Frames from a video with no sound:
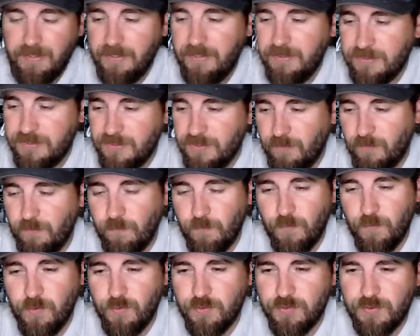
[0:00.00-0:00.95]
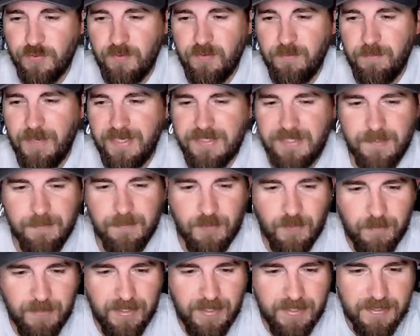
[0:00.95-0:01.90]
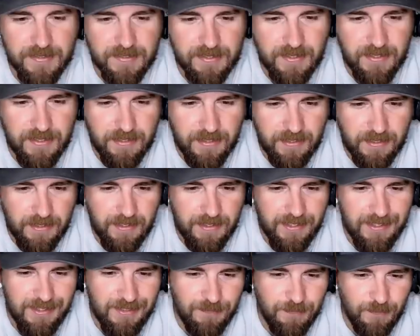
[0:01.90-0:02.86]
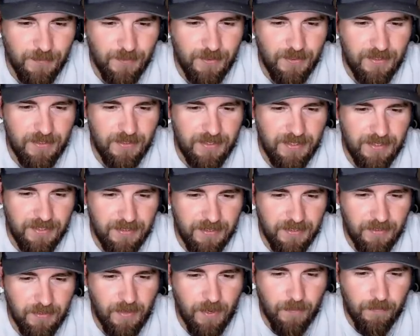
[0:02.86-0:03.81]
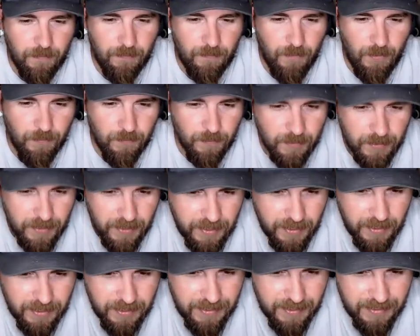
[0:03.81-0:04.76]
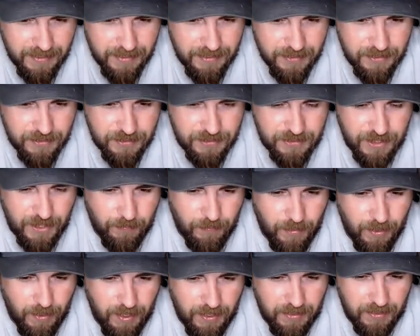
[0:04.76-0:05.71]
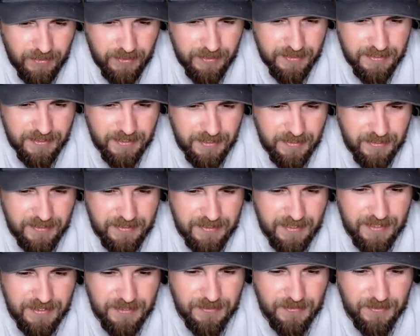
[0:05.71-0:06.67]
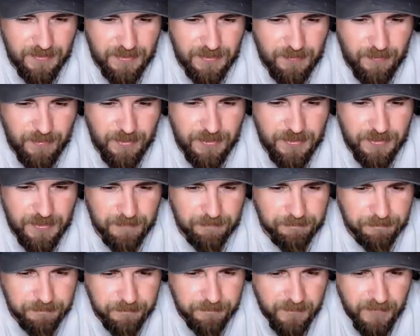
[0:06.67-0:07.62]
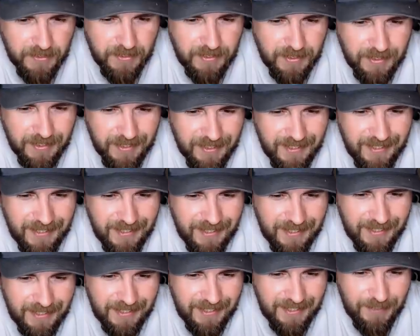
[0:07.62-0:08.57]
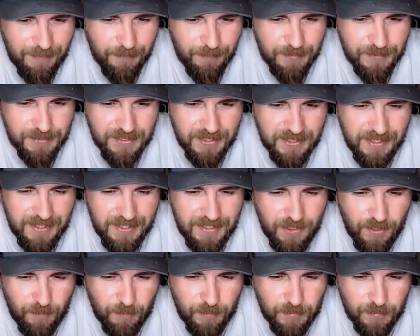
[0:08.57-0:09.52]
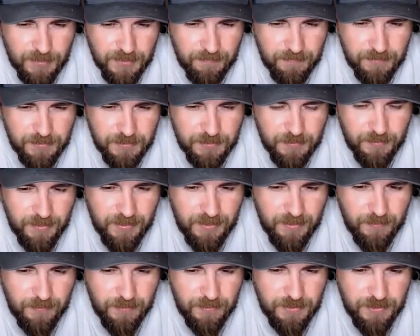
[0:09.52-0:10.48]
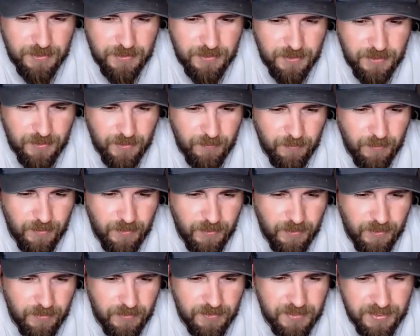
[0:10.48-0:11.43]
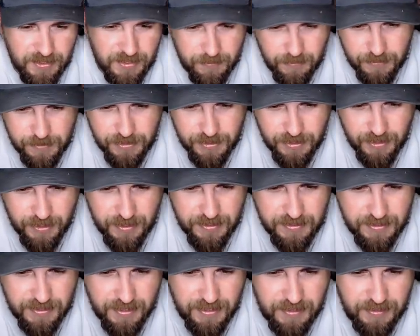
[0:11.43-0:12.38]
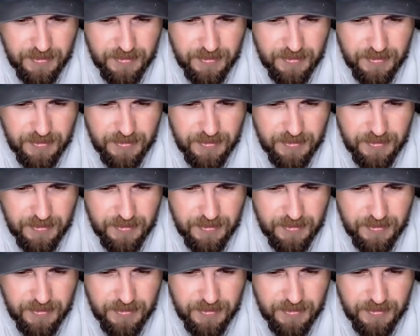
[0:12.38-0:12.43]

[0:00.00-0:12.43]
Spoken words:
So, we'll stream about 10 more minutes. Anyone, or no, whoa. J-Rod, let's see. Let's answer this question. Anyone see any notable difference between the newest Tutula 100 Zero Adjust and the